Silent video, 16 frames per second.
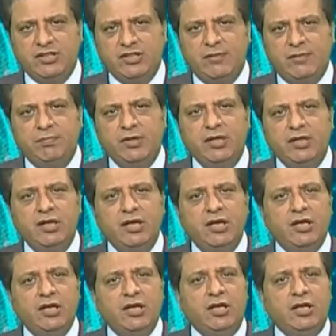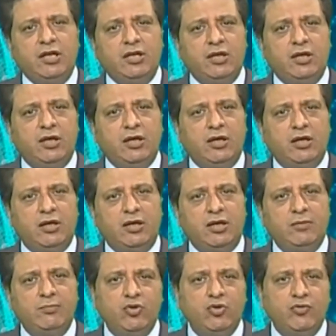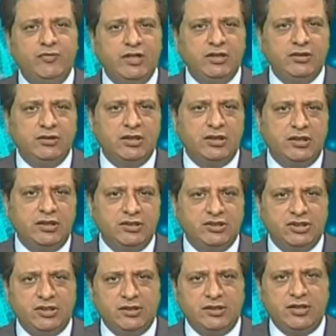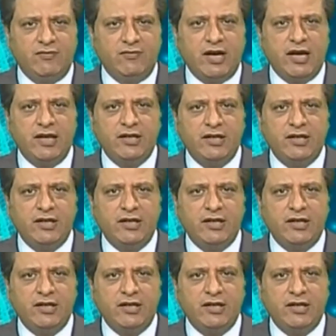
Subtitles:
For example, removing the digital